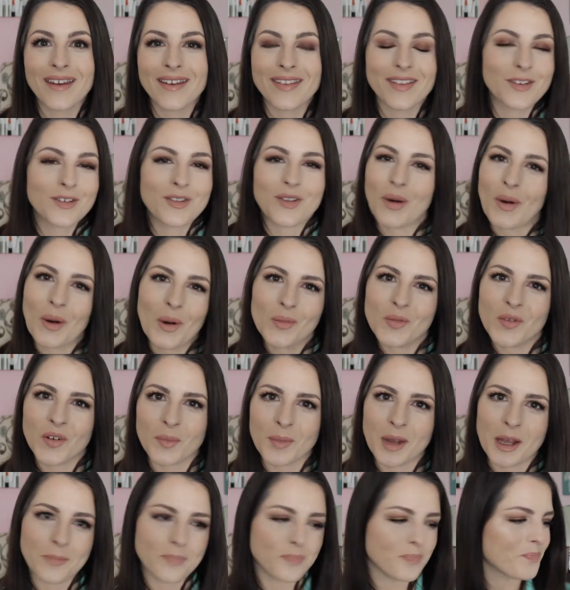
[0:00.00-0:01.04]
there's no hope for
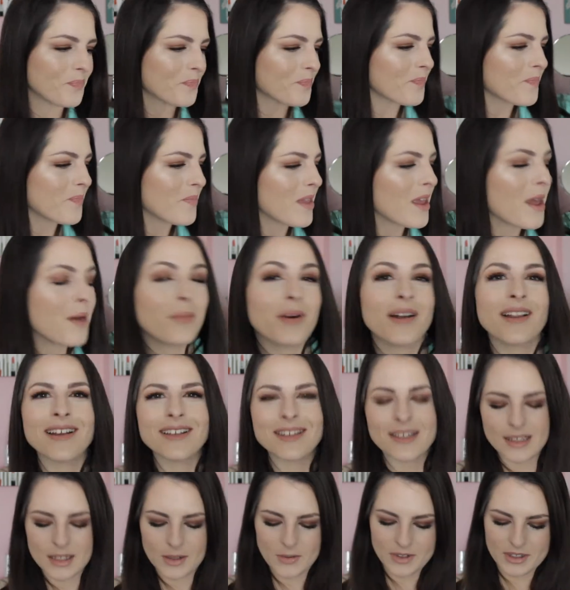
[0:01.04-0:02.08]
me. But
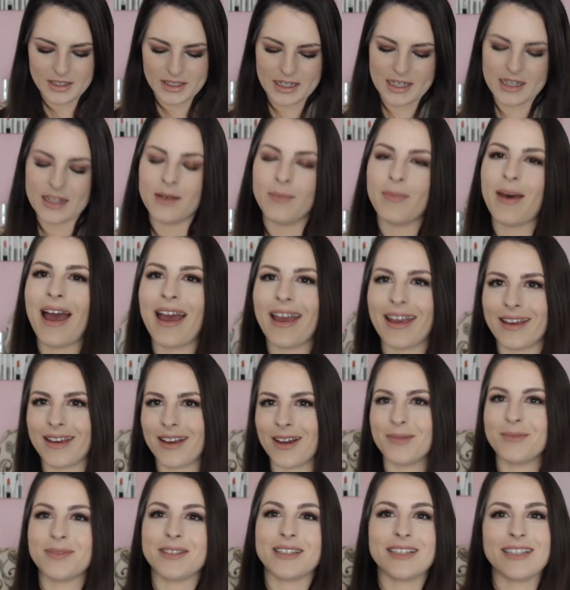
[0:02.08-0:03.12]
let's see what's in the bag. It
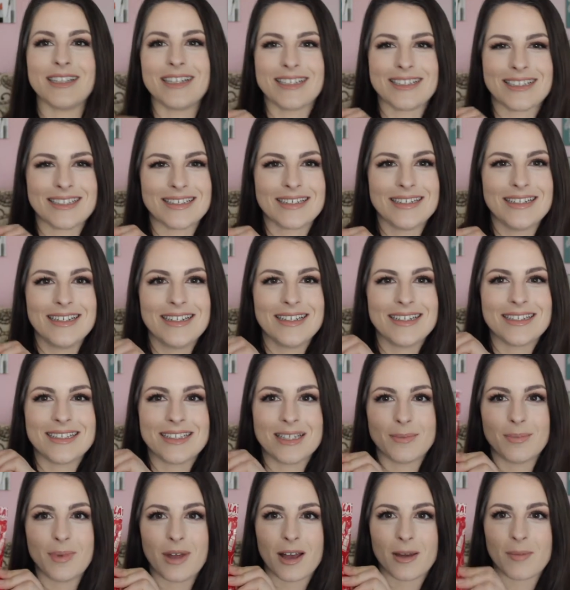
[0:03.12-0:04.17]
comes in this
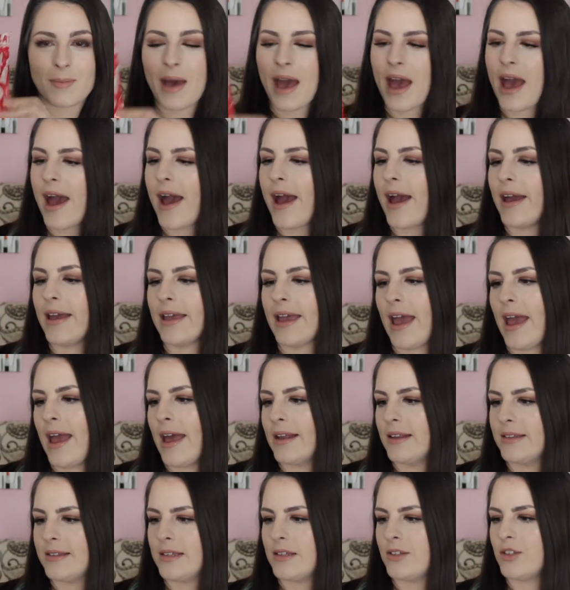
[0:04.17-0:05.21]
Ziploc bag
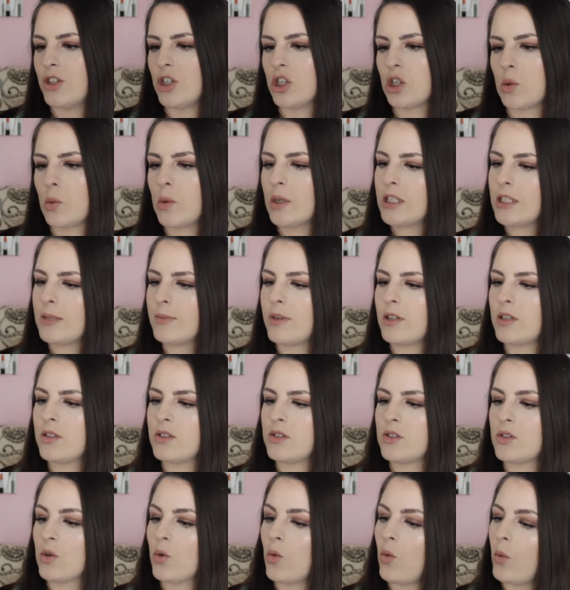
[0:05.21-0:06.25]
and it says your once a month
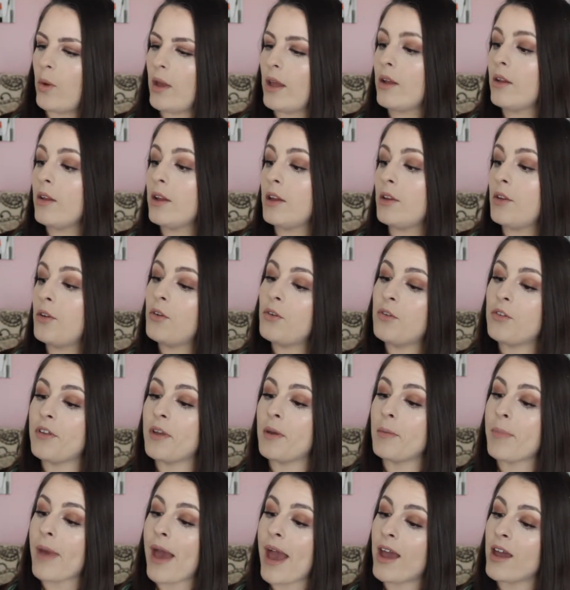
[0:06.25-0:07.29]
squeal
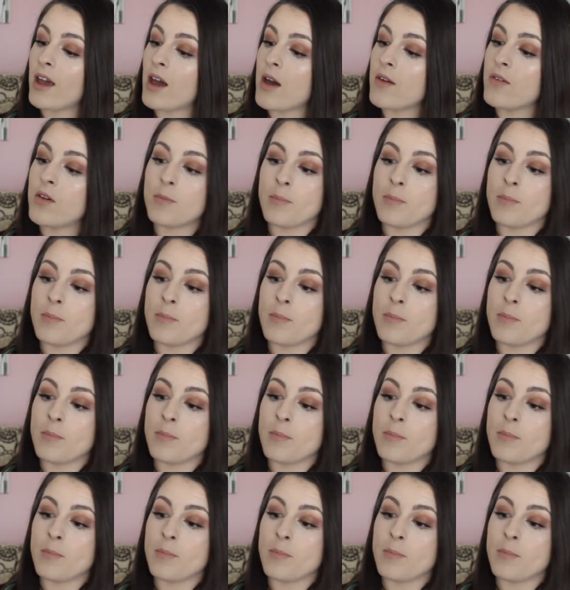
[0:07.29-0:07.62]
inducing bag of